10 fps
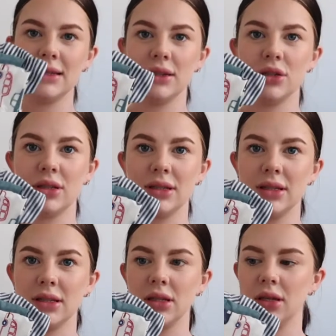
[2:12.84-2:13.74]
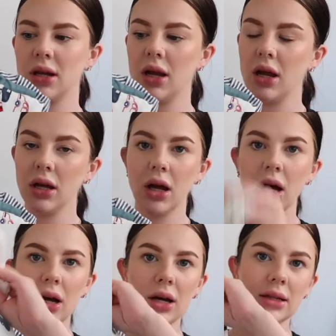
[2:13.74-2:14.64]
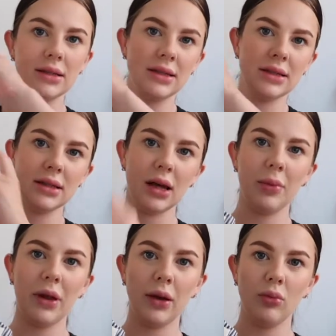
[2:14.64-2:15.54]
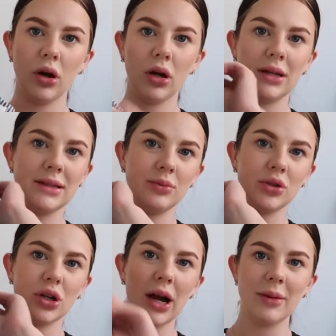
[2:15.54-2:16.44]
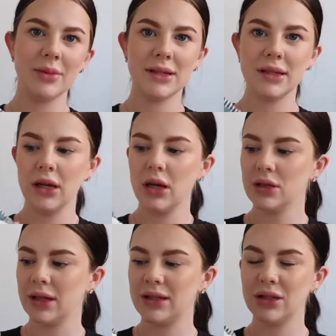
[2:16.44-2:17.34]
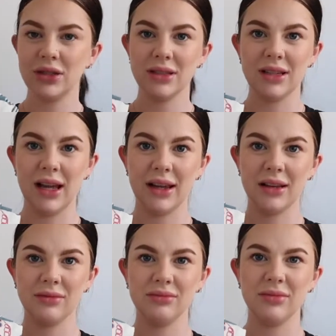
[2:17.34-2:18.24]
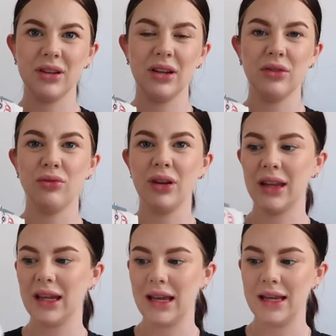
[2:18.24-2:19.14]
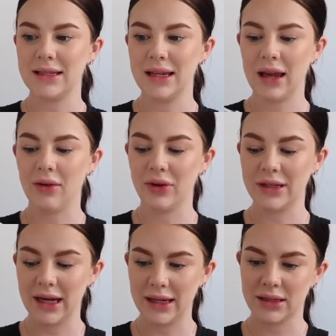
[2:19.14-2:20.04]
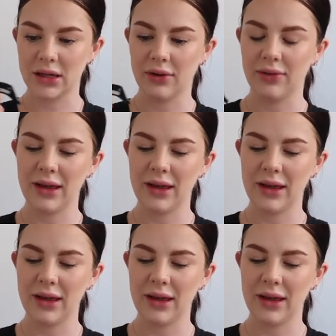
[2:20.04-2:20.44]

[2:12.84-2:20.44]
There's just cars, a plain one, and some stripes. So this is just like really easy everyday stuff.